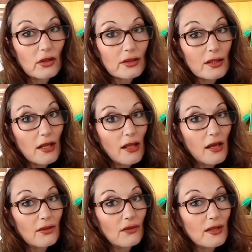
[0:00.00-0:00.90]
on
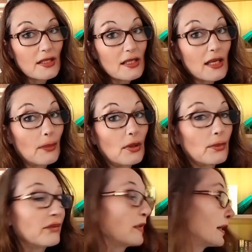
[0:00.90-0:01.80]
the Vinted app,
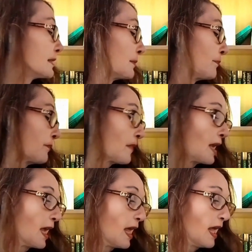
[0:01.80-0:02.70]
I'm afraid.
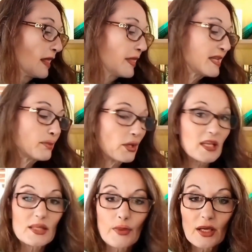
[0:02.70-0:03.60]
This
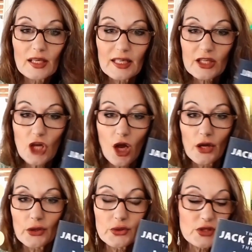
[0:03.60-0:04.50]
book is by Lee
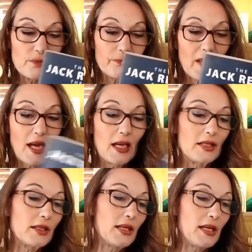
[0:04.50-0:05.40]
Child,
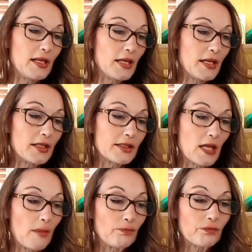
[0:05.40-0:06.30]
and he is
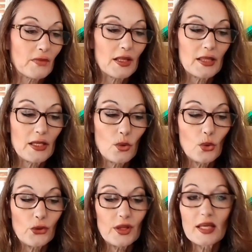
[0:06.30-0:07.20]
the
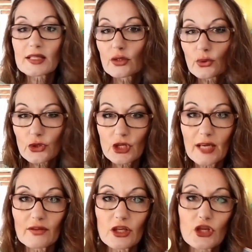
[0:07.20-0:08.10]
author that's done all the Jack
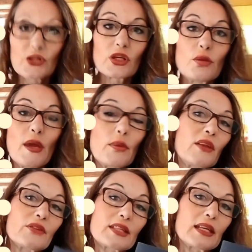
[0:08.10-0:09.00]
Reacher. So you may well
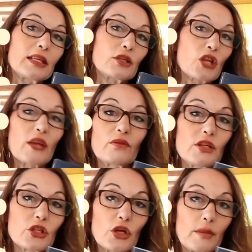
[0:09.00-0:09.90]
have seen Jack
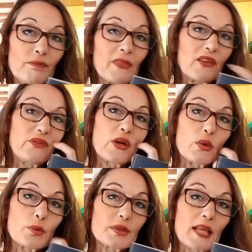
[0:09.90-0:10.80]
Reacher
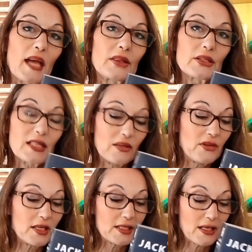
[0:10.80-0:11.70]
films and the
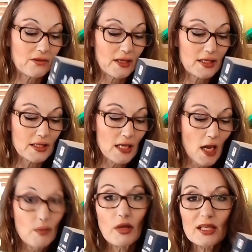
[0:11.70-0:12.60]
TV series,
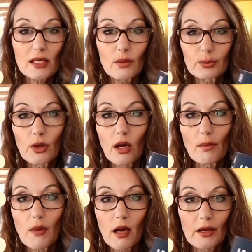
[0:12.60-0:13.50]
mostly on
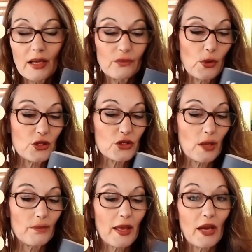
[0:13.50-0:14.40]
Prime. I have watched
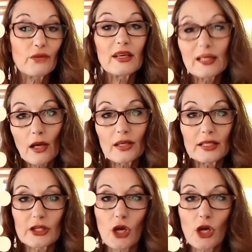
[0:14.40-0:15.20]
them, and I really like Lee